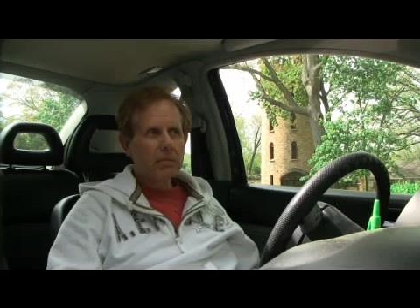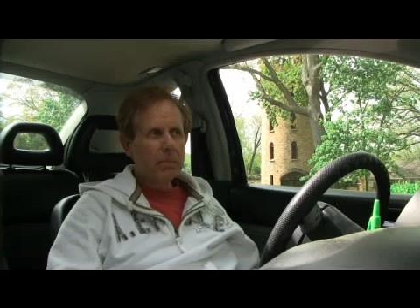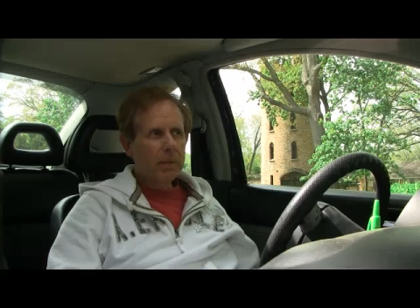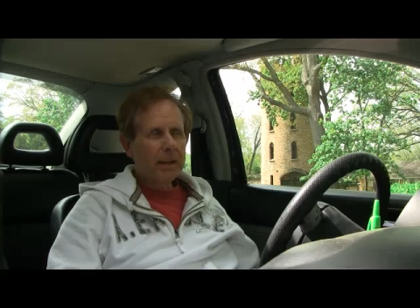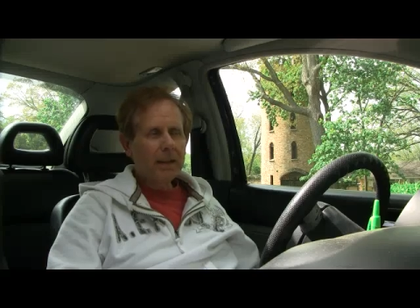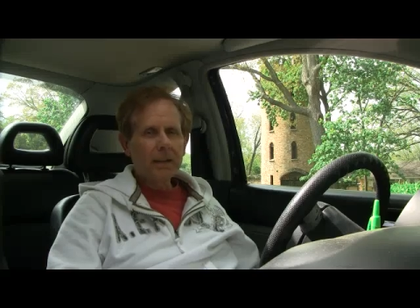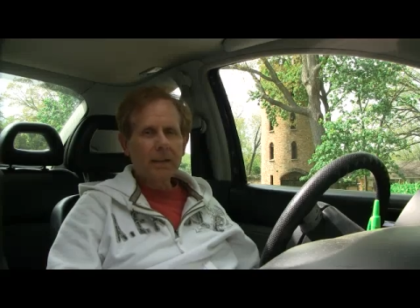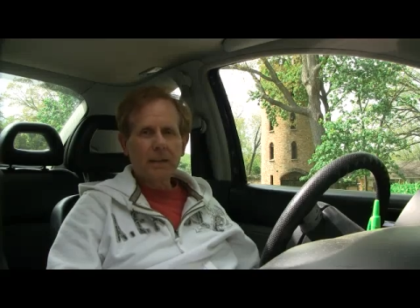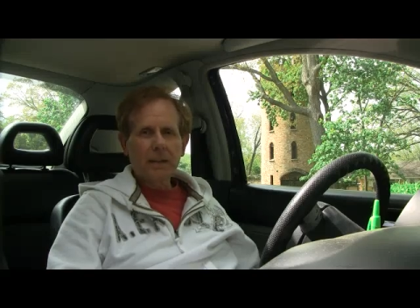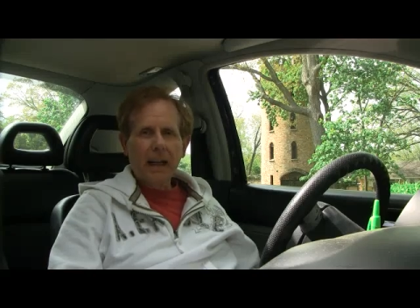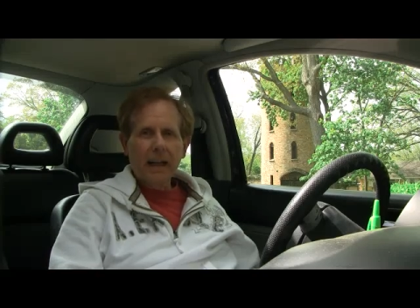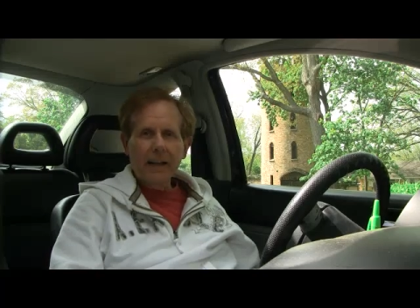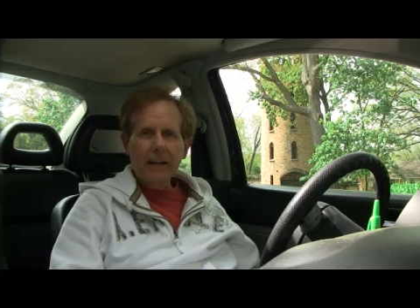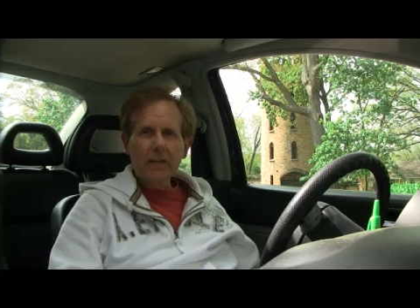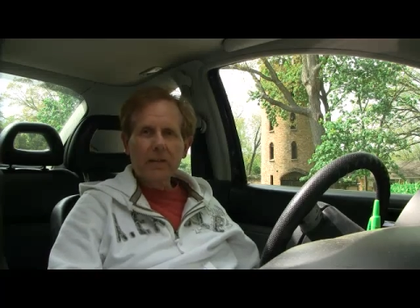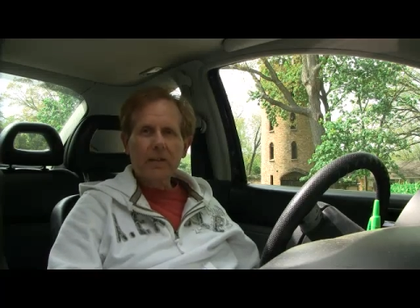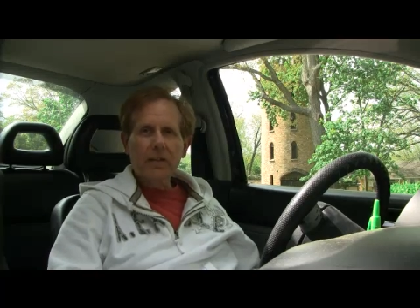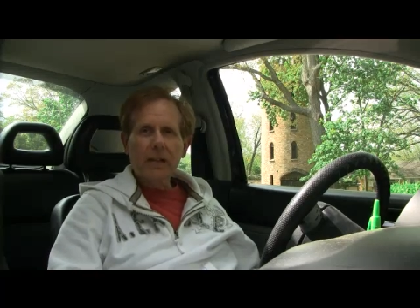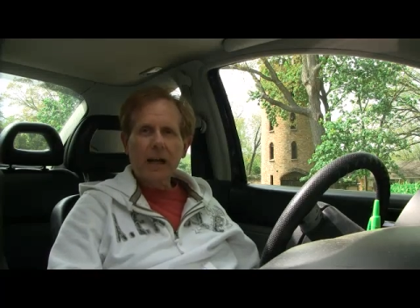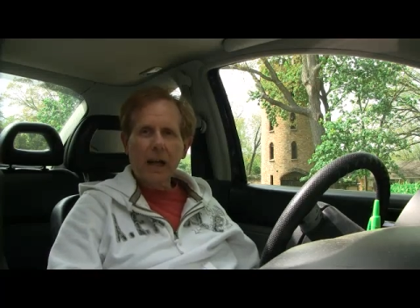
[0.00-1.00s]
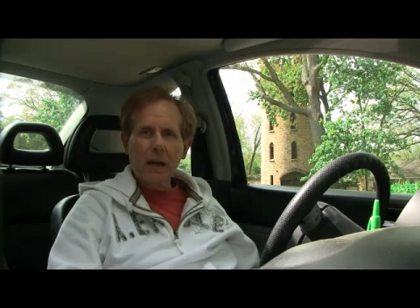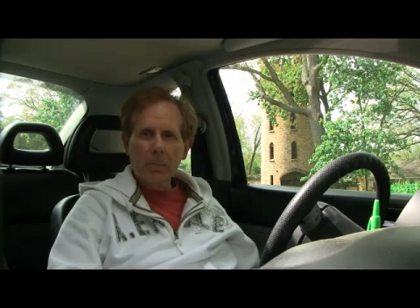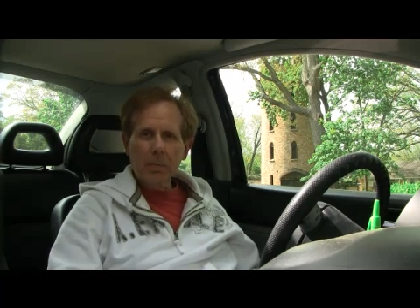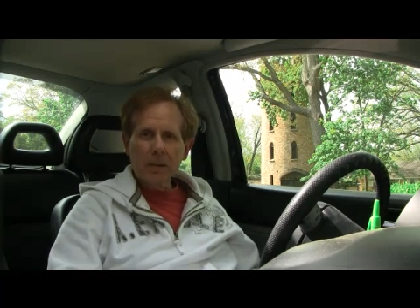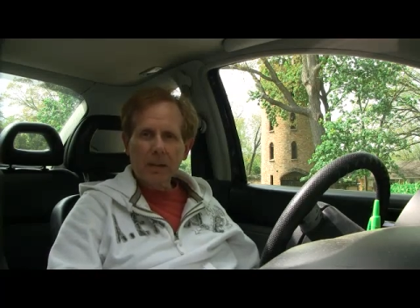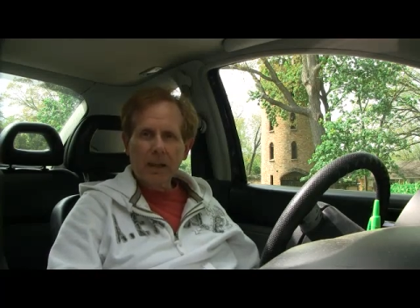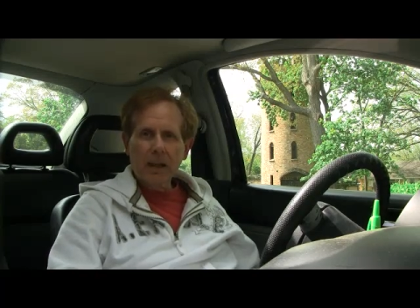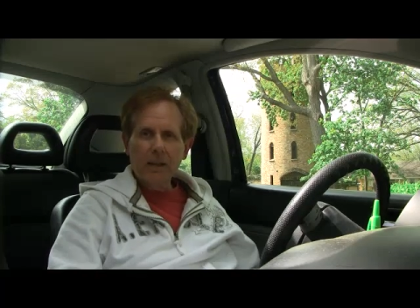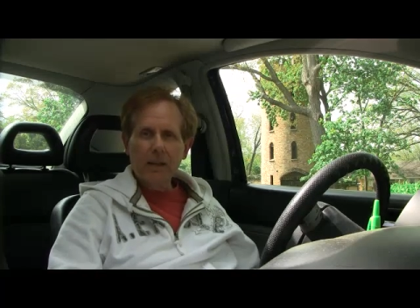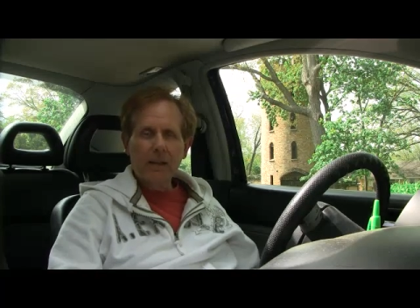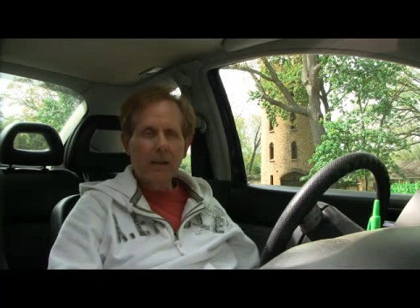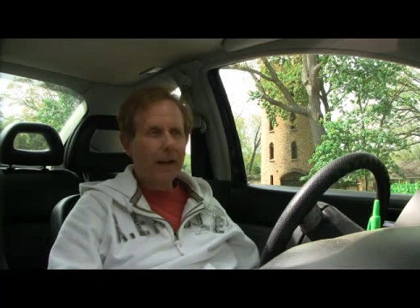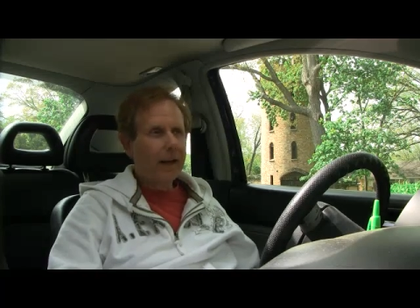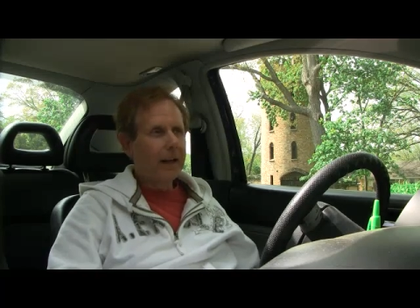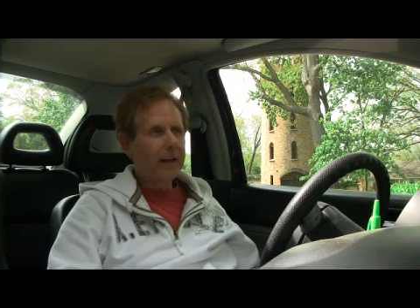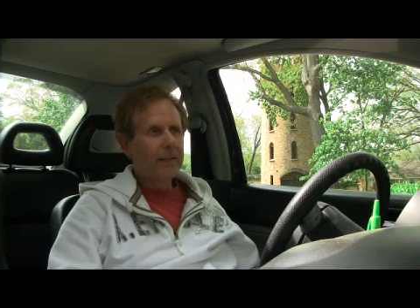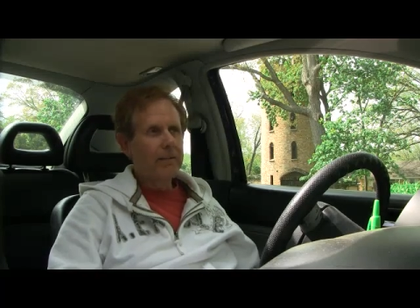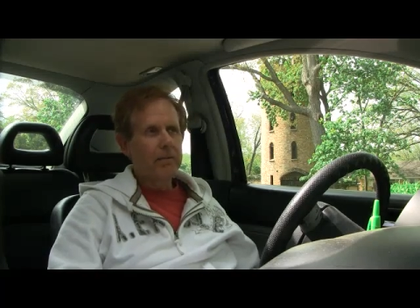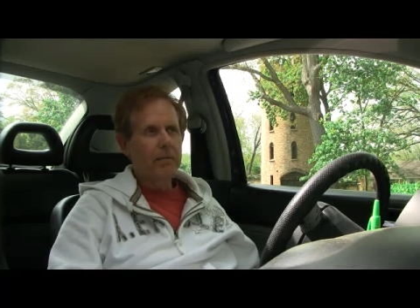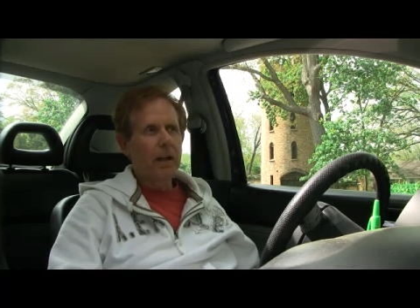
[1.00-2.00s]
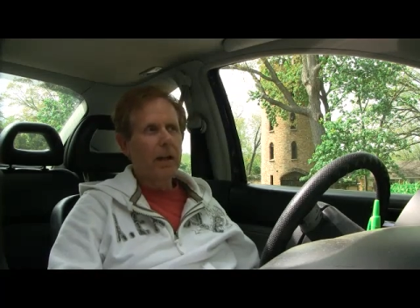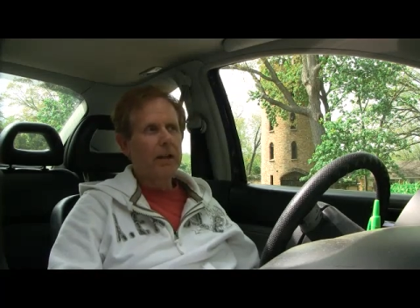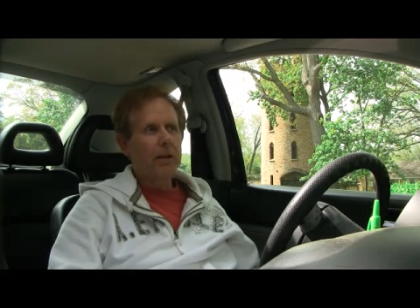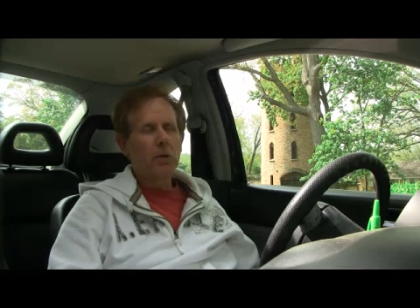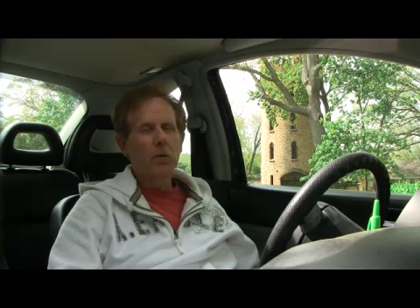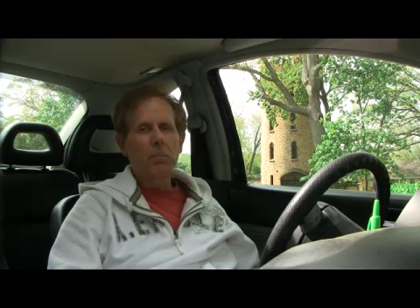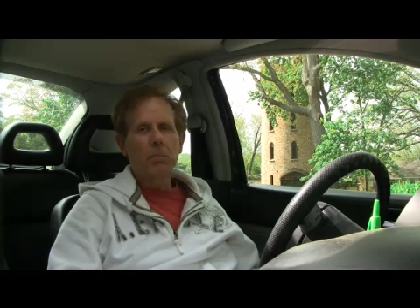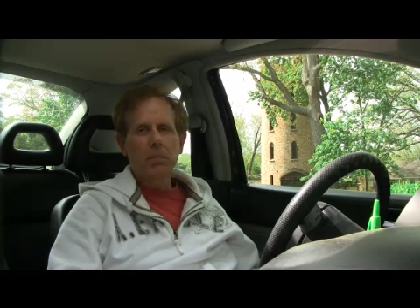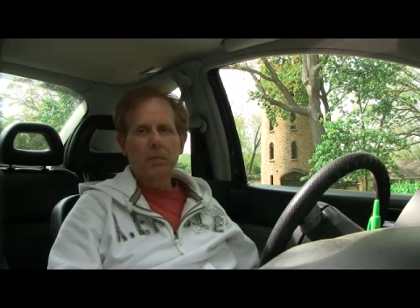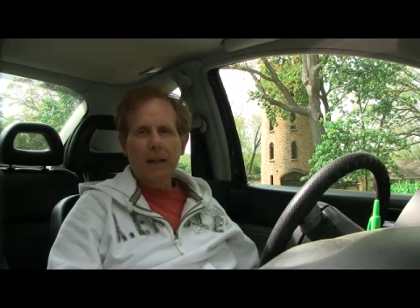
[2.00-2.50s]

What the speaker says: Being a liar is complicated. I know